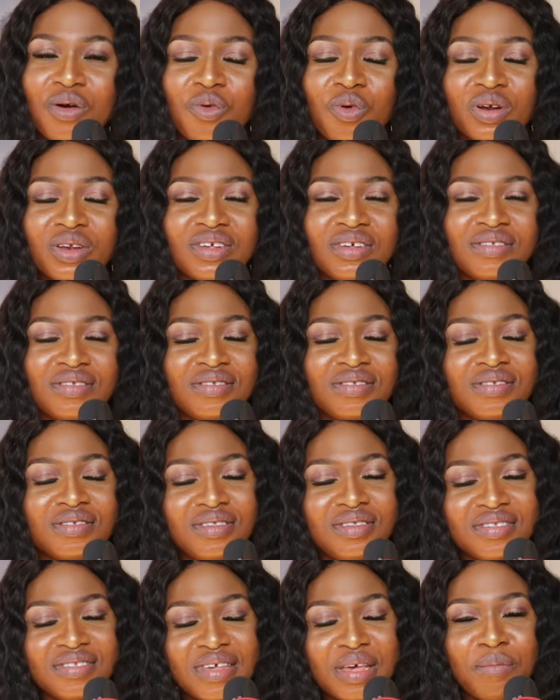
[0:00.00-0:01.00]
What is
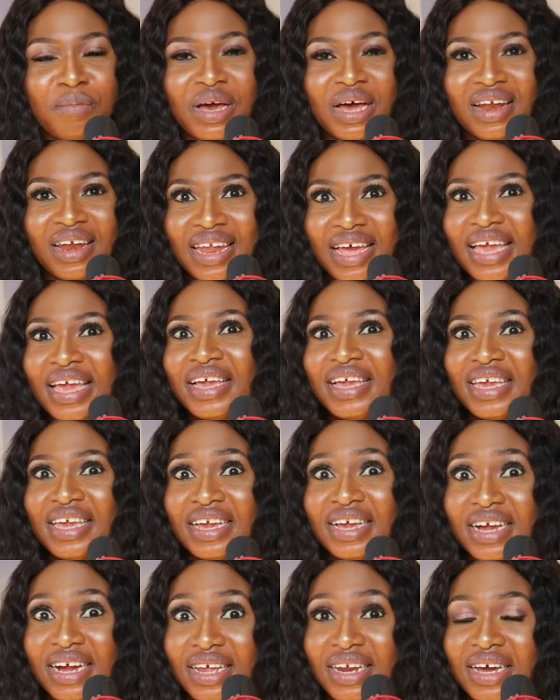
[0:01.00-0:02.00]
December like
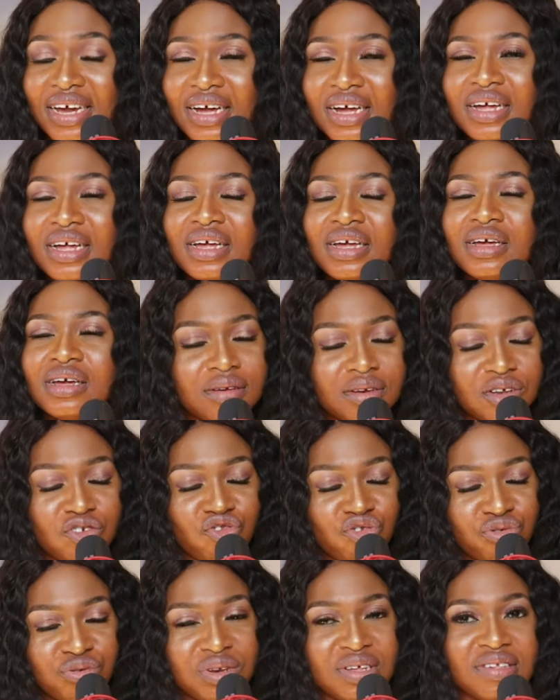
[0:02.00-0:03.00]
in Ghana? The
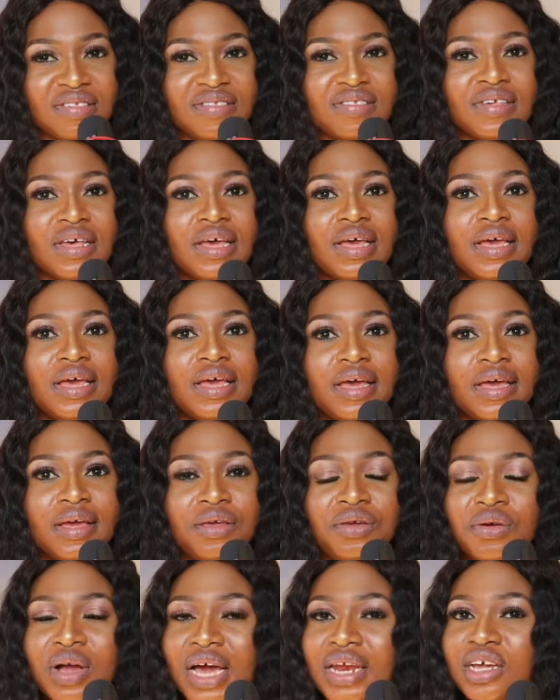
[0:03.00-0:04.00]
truth is,
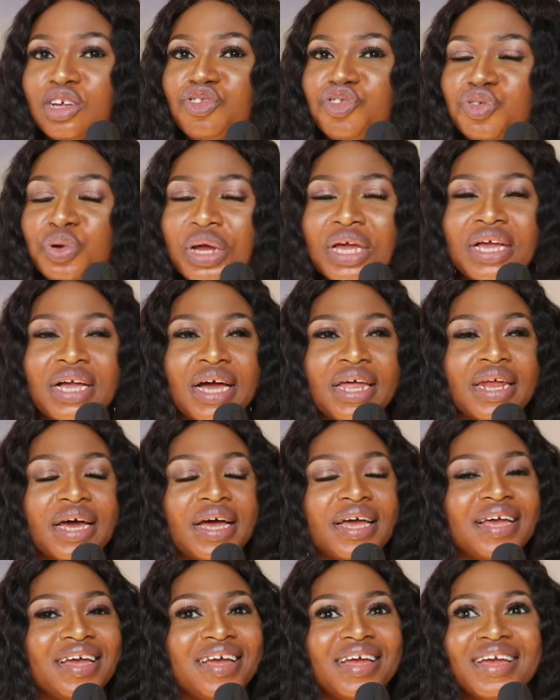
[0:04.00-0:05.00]
you can enjoy
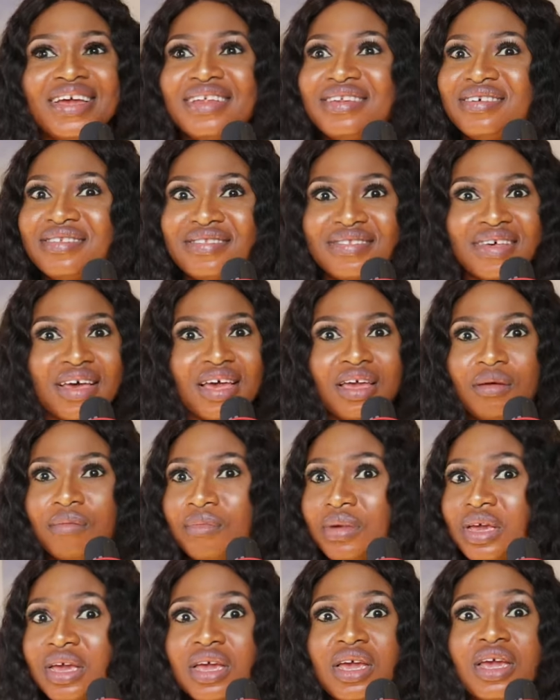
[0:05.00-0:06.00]
Ghana
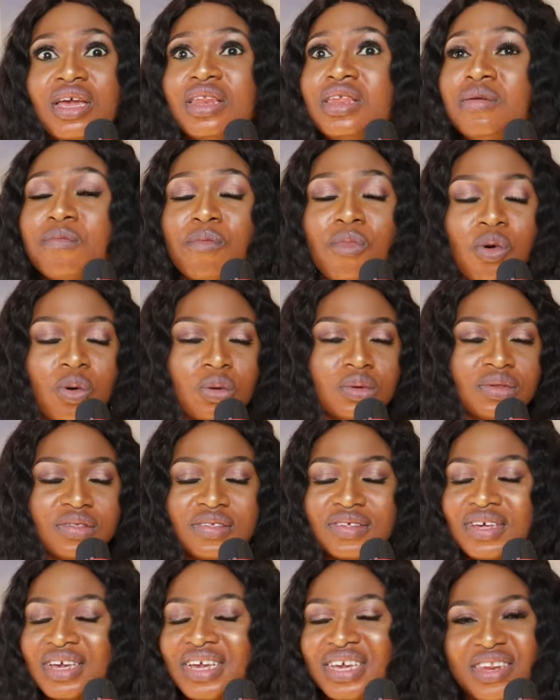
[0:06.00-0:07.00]
anytime, any
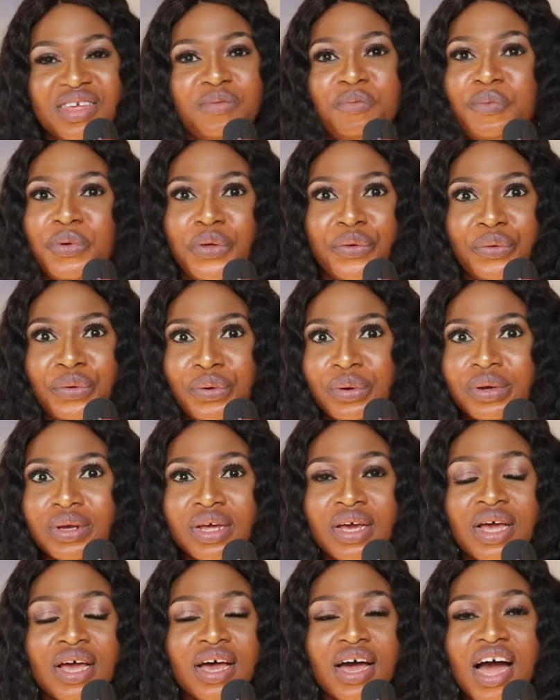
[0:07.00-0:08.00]
month, any
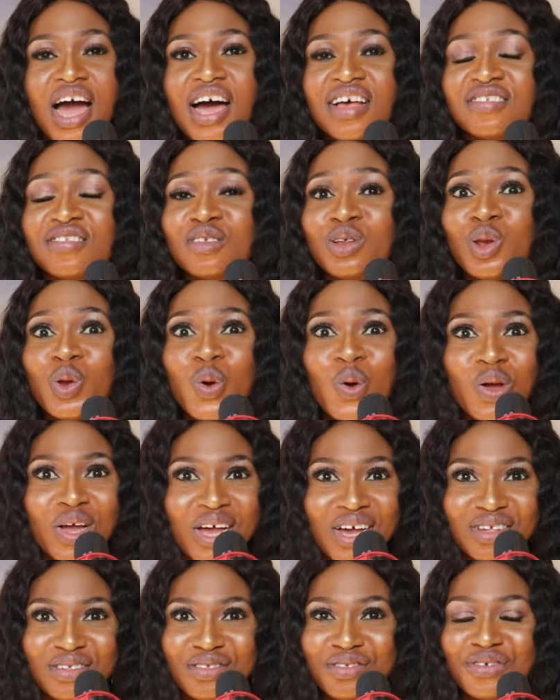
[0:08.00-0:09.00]
period, as long
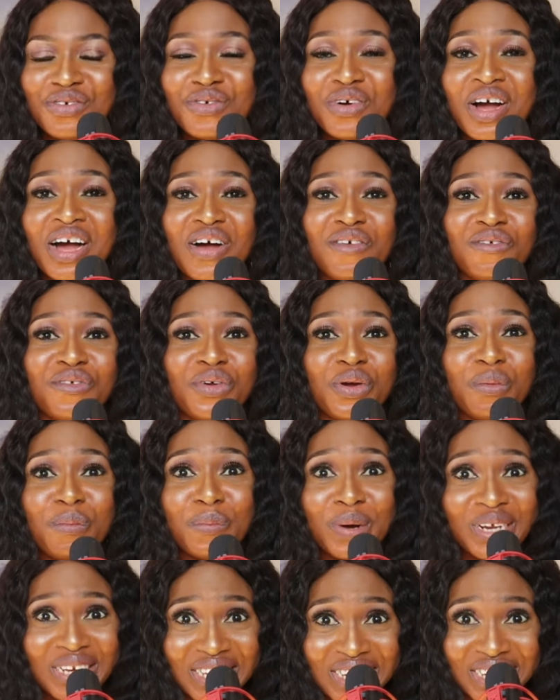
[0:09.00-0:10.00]
as you have your
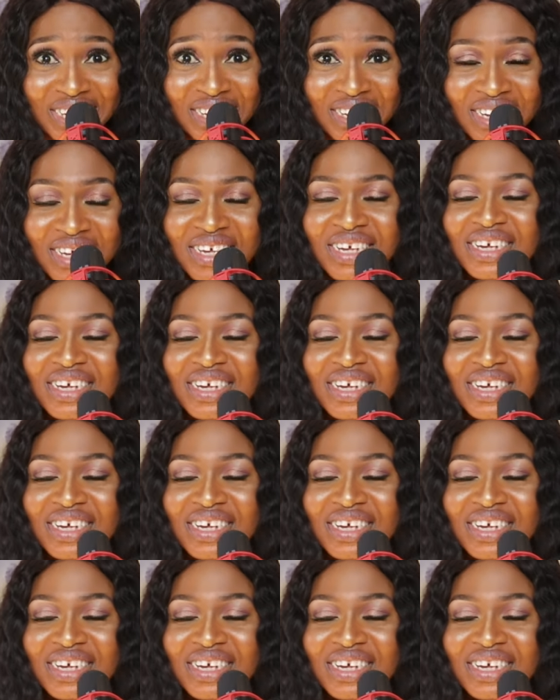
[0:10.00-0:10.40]
money.